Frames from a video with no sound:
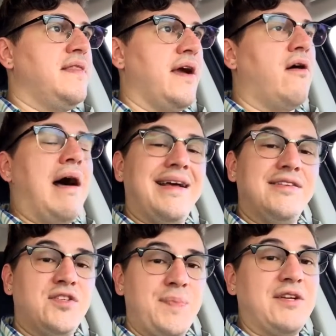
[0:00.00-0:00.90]
They all had a
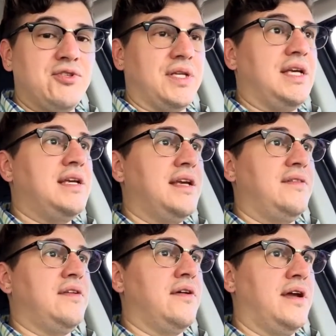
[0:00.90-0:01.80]
specialty
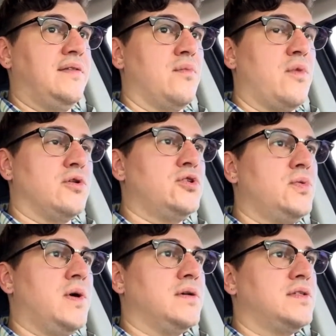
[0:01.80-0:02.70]
in their in their
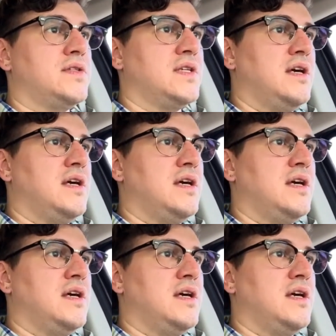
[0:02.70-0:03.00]
martial arts,